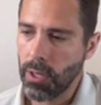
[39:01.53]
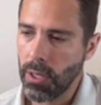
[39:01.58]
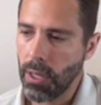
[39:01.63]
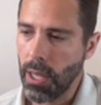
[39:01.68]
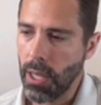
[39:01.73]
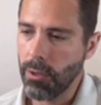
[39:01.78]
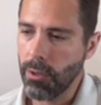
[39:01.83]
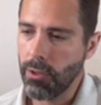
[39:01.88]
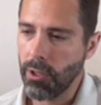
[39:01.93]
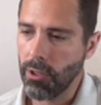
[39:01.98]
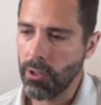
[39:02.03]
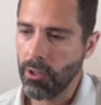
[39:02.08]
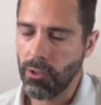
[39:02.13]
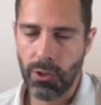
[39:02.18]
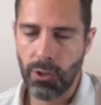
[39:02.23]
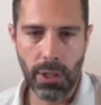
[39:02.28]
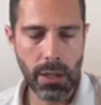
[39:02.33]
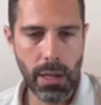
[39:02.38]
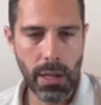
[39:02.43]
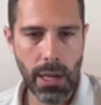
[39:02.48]
they would just
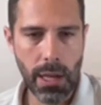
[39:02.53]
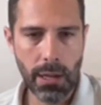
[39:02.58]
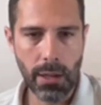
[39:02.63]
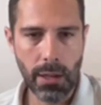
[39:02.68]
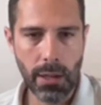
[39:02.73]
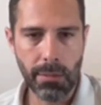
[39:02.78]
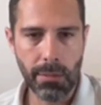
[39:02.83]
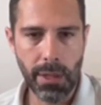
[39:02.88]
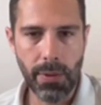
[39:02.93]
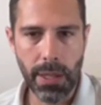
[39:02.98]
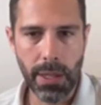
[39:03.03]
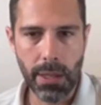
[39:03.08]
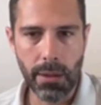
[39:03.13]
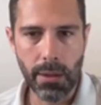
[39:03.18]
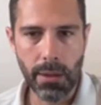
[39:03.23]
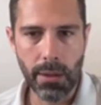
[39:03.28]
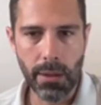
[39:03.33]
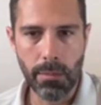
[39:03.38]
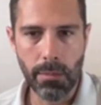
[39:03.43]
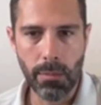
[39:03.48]
suddenly end up living
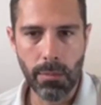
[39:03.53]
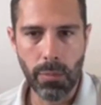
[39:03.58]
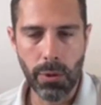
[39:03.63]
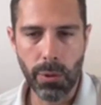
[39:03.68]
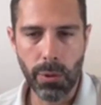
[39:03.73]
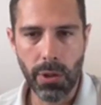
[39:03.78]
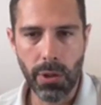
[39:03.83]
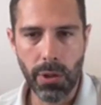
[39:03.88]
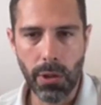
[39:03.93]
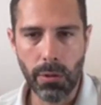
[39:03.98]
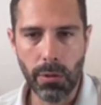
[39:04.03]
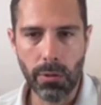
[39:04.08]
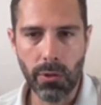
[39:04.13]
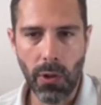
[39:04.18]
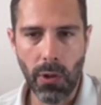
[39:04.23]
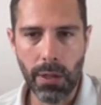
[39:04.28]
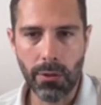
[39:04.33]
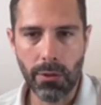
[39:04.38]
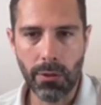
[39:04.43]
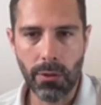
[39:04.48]
in them, but with no
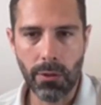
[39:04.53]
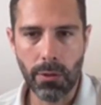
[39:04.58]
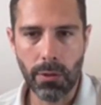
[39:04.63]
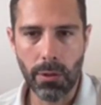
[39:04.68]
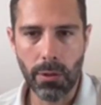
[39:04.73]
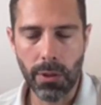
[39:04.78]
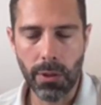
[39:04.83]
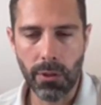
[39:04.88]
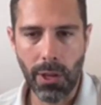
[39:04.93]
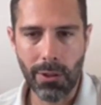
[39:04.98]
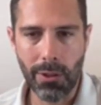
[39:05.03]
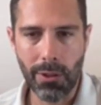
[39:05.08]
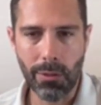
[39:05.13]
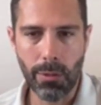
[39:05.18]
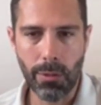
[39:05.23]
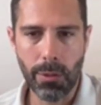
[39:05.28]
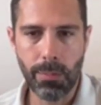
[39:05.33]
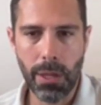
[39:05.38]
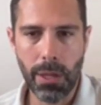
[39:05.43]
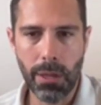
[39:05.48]
title, or the
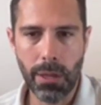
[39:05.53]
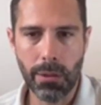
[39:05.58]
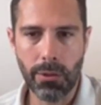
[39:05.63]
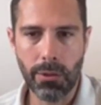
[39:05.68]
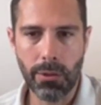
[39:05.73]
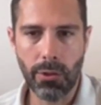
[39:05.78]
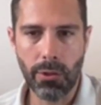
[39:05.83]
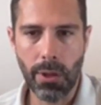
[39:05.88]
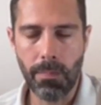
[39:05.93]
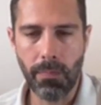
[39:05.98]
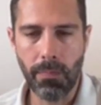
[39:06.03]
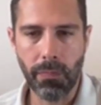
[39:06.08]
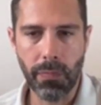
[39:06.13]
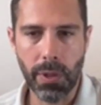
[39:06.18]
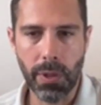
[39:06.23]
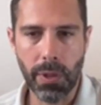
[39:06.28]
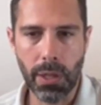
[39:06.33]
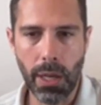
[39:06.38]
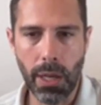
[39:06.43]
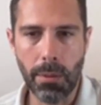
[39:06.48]
title would be held to
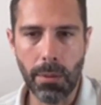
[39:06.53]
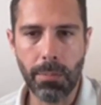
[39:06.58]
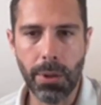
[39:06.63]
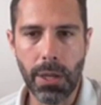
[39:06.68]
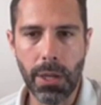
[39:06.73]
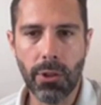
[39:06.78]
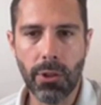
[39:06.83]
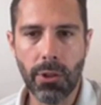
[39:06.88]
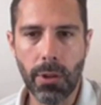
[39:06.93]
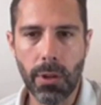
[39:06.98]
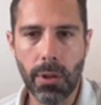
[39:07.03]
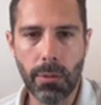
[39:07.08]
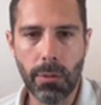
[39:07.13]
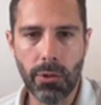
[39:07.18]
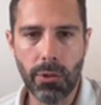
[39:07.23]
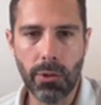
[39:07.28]
some company. So to